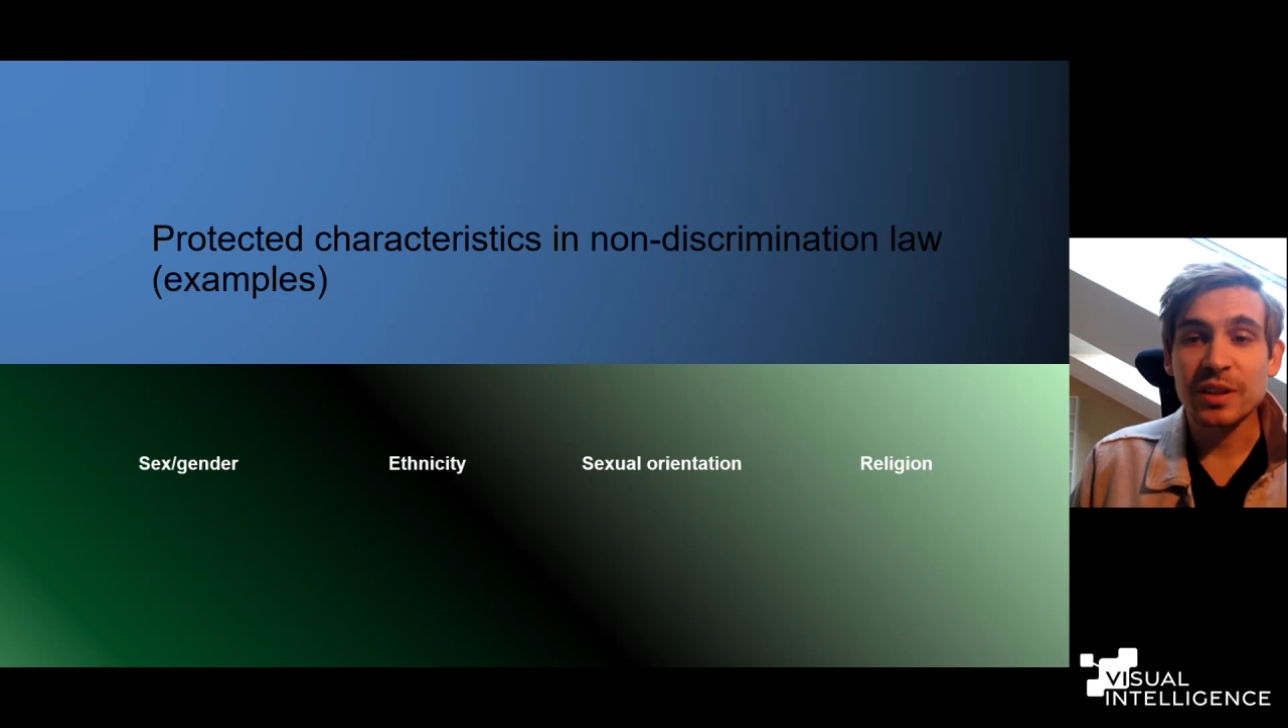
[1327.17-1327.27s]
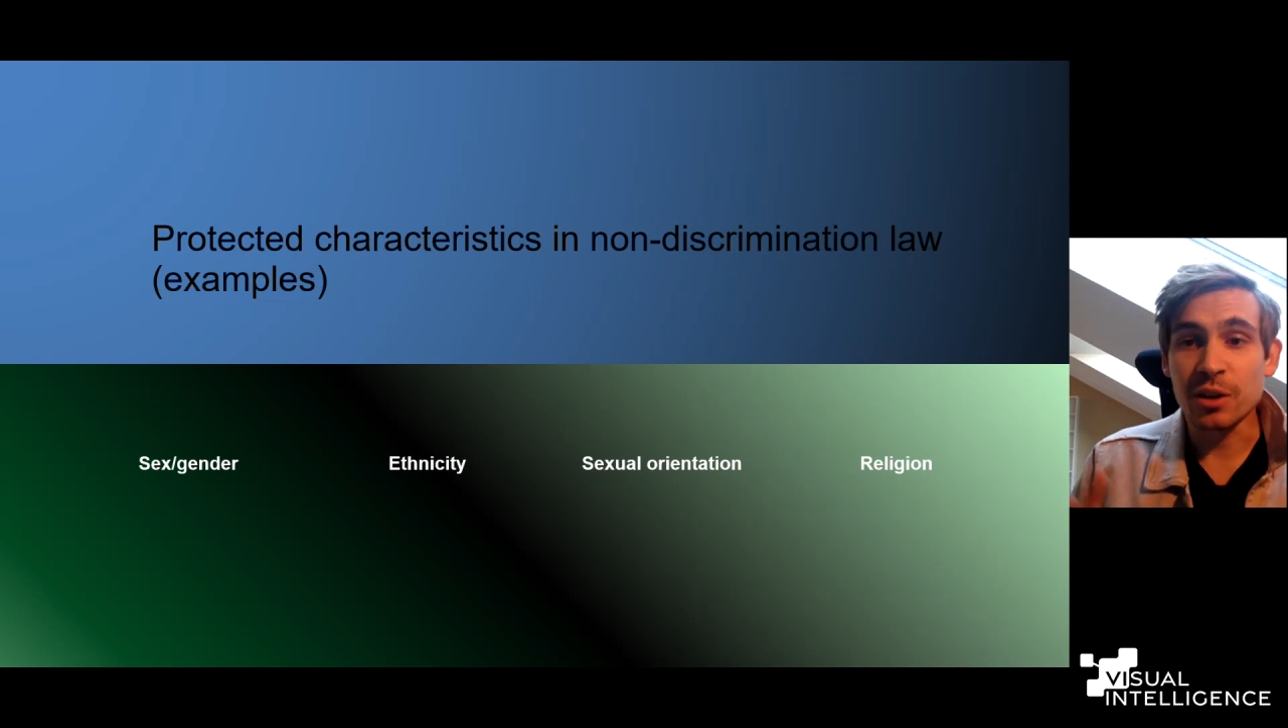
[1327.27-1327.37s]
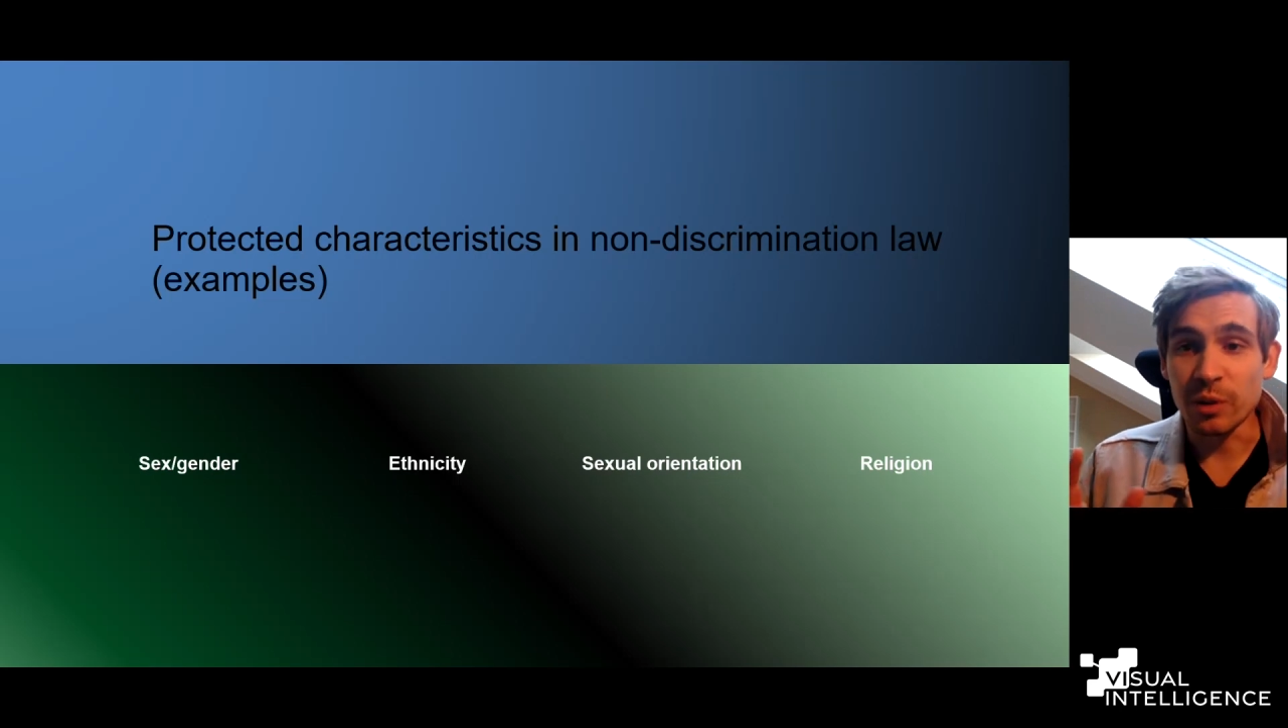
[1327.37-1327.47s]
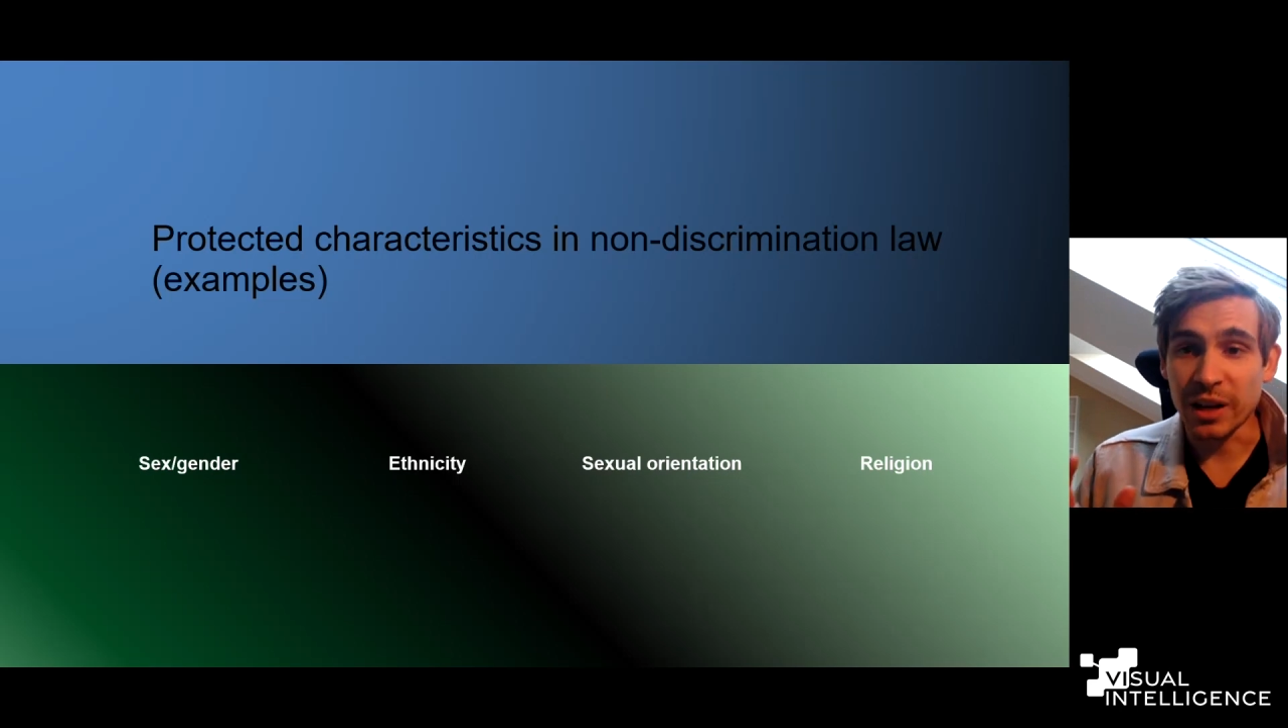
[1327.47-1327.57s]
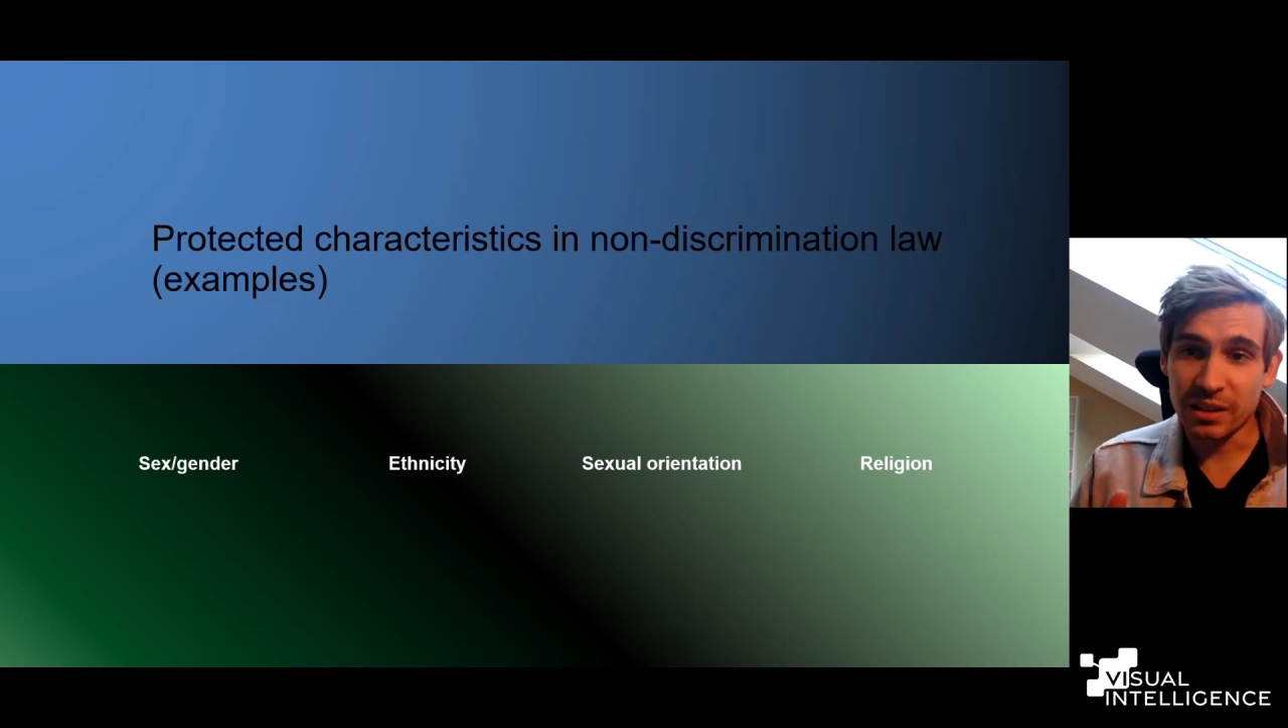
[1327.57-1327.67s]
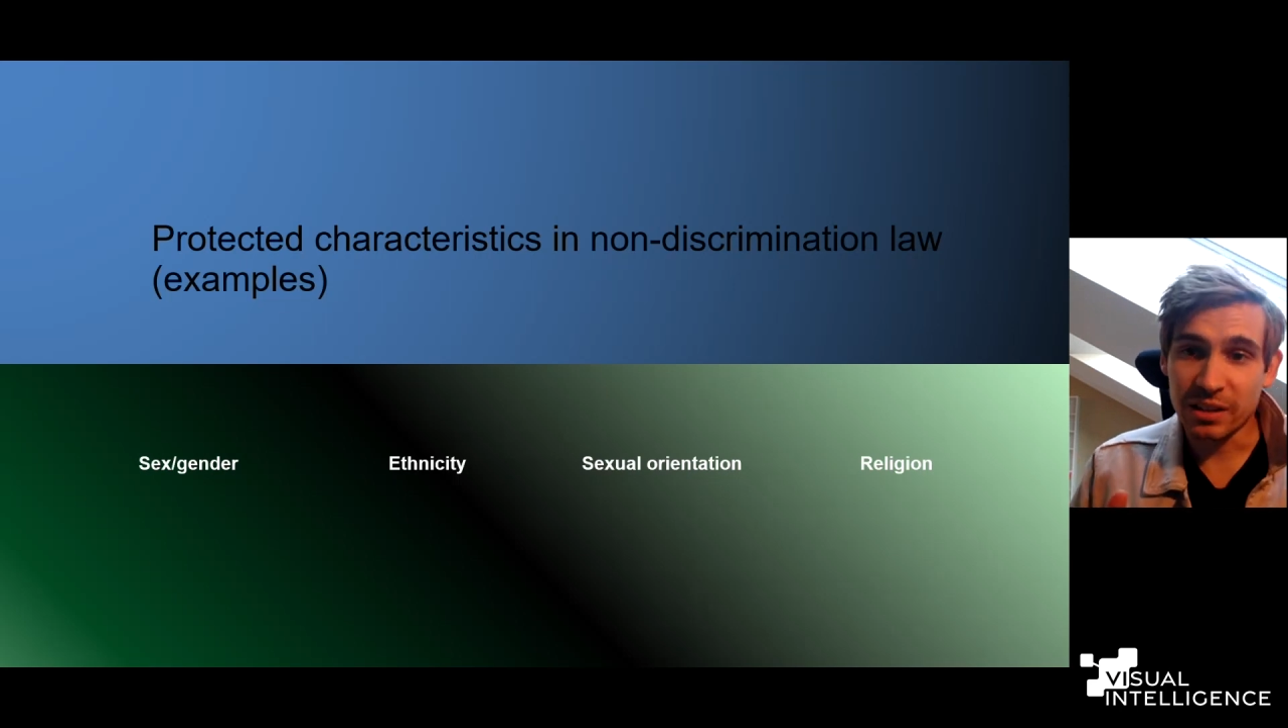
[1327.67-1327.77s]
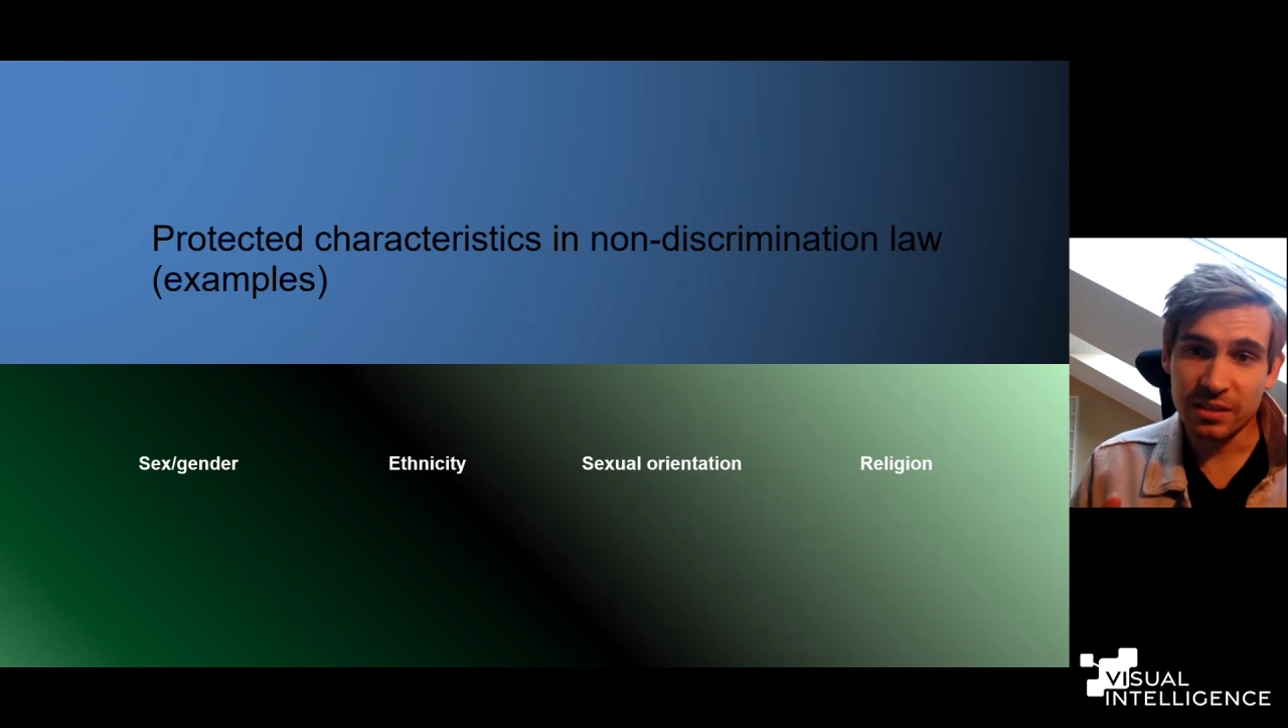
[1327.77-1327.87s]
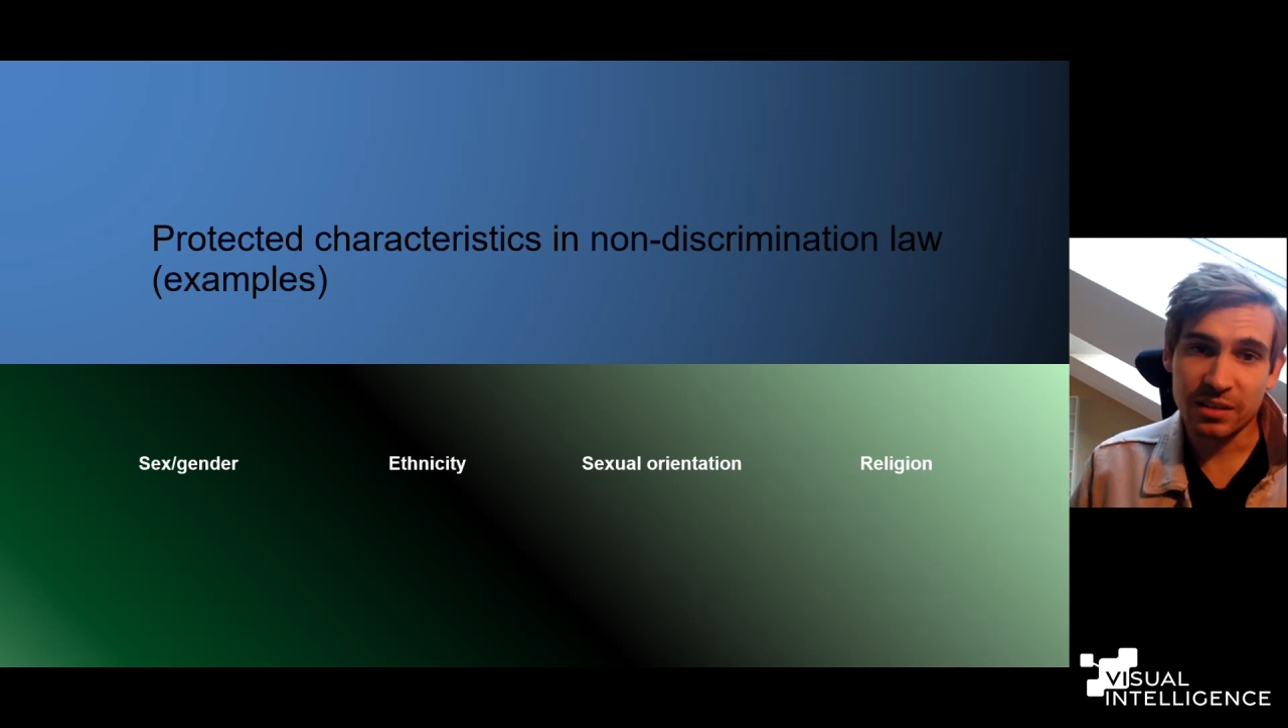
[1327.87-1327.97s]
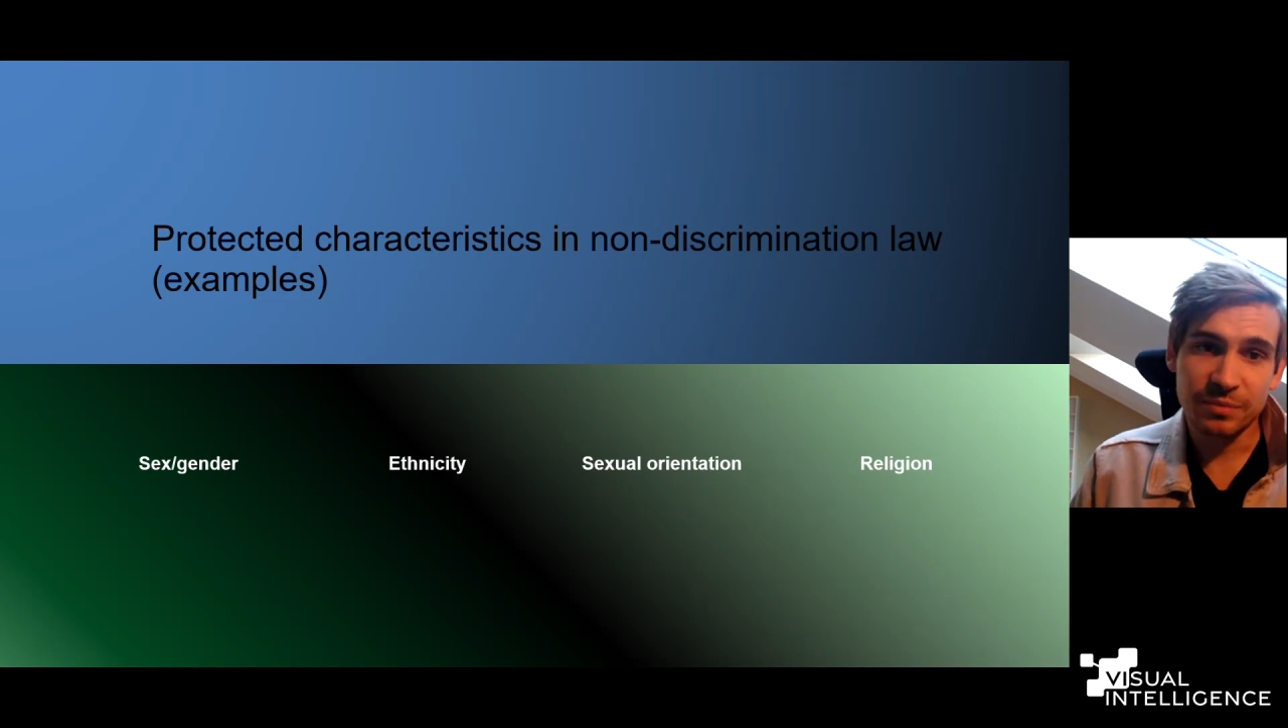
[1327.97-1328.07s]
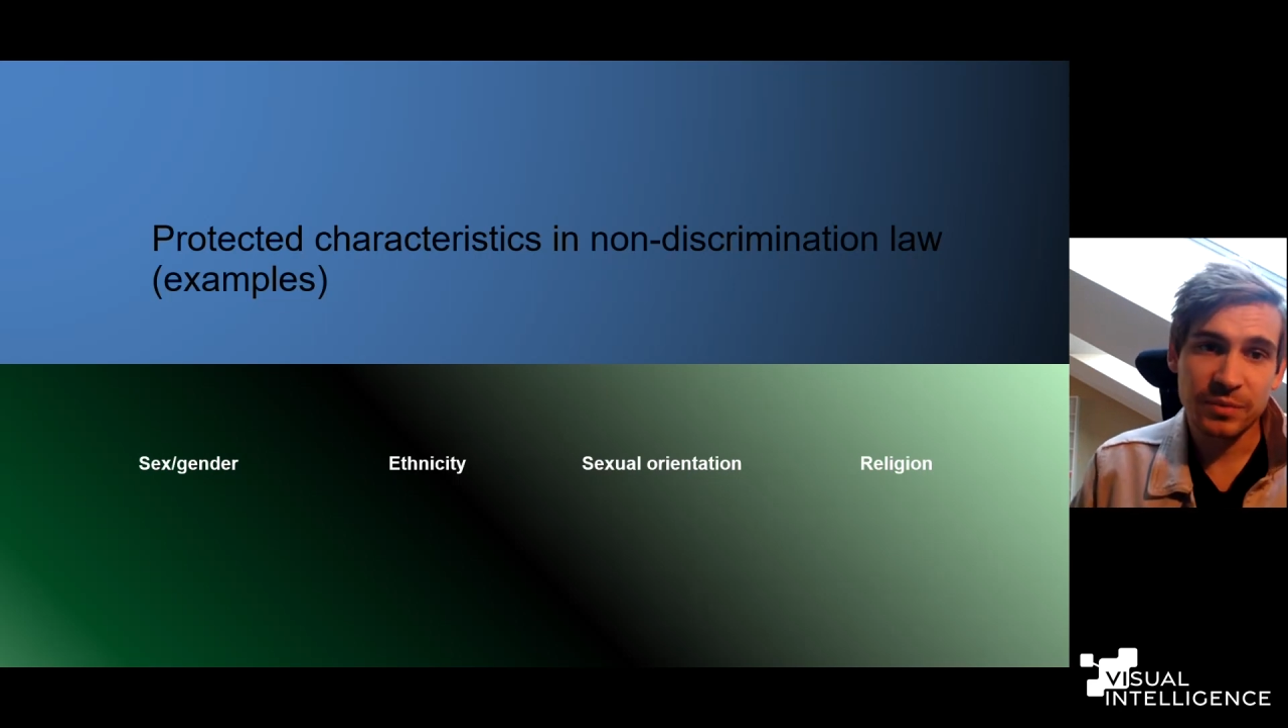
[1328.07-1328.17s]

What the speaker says: correct.